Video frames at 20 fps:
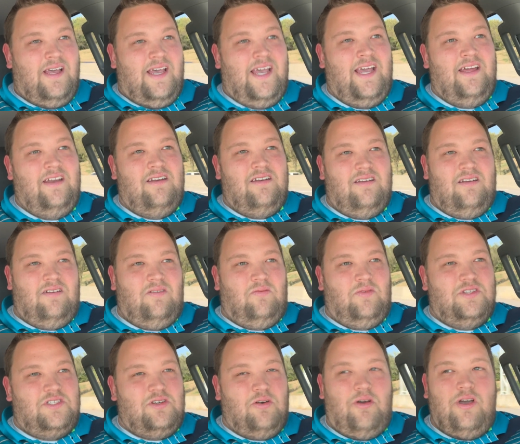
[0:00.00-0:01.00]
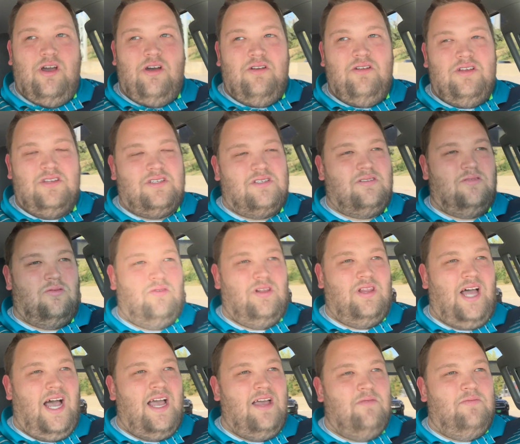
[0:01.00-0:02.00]
and with Toyota's
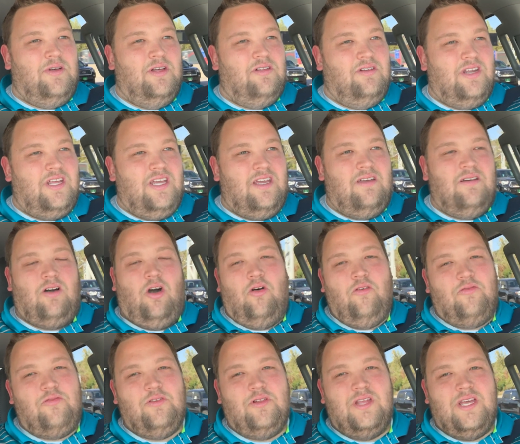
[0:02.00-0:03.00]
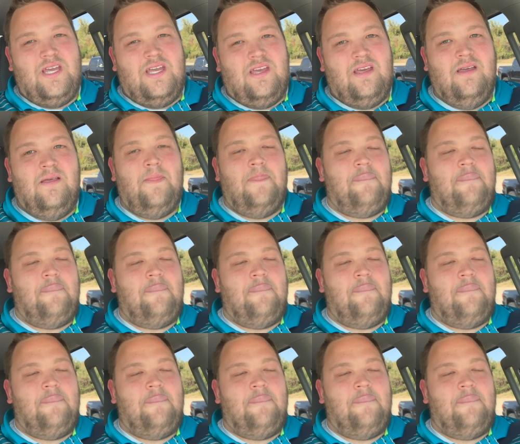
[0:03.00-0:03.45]
reliability, hopefully